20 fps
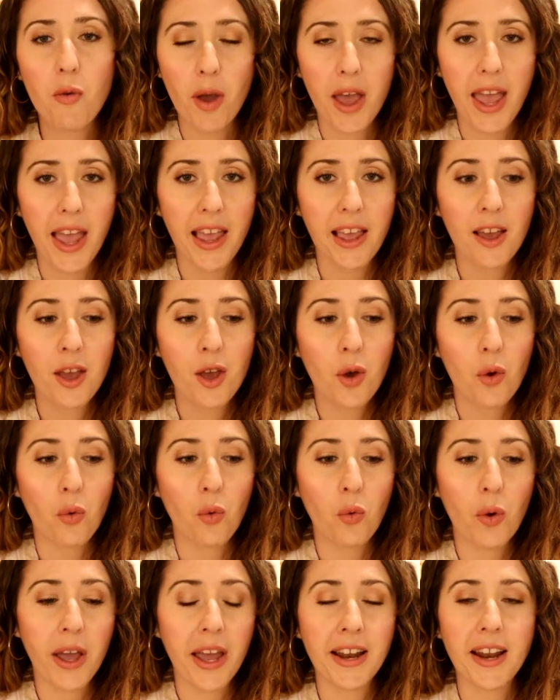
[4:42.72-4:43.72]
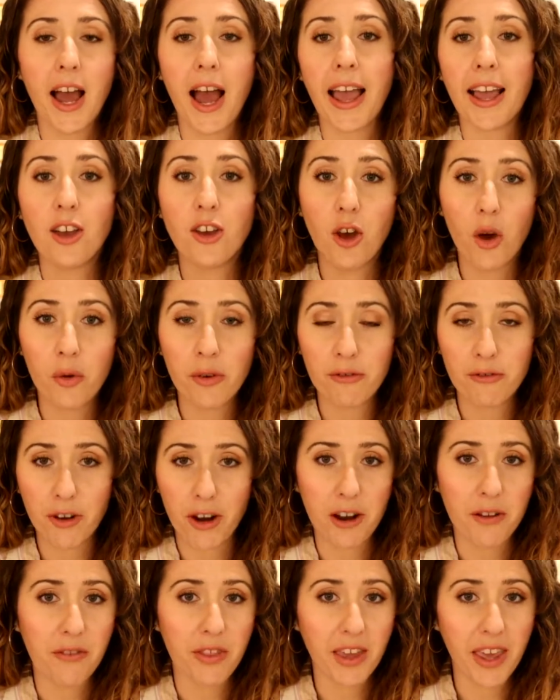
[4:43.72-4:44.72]
way, when I go in
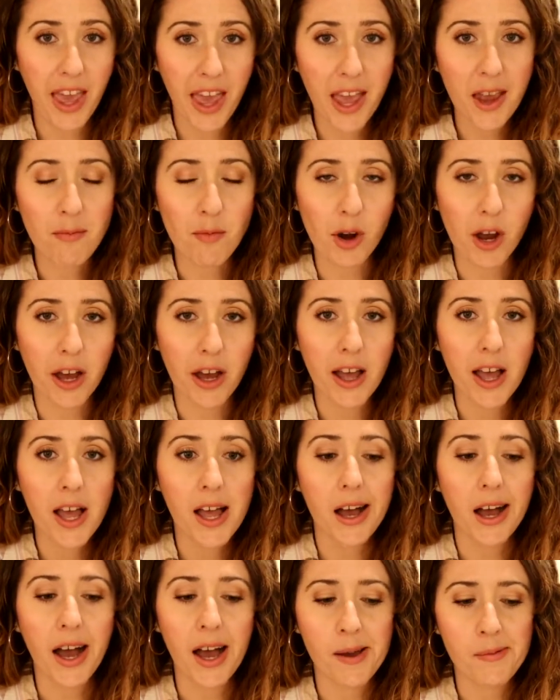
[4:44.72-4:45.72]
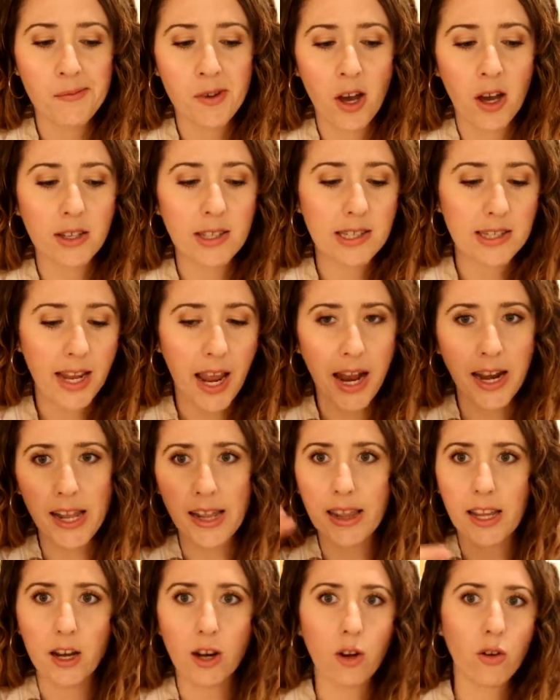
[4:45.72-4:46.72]
front of the camera, I'm not
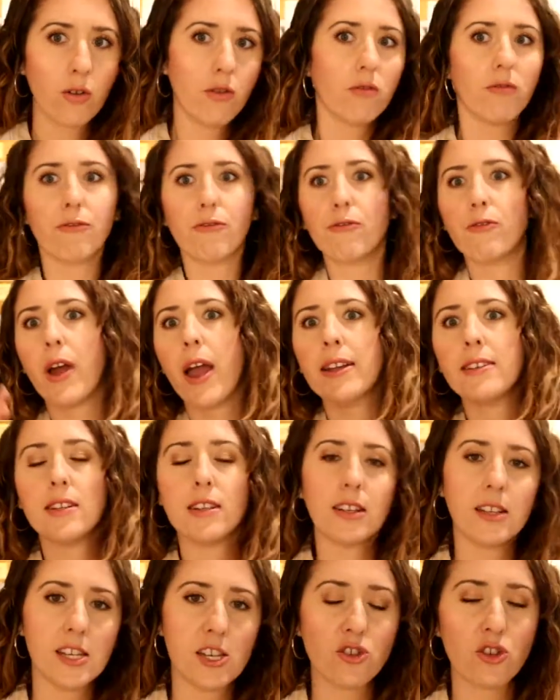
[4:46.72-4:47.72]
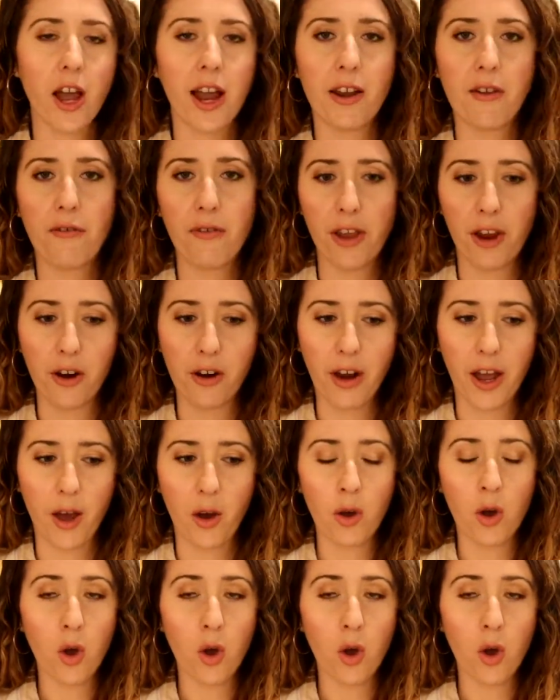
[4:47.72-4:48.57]
standing there frantically trying to figure out,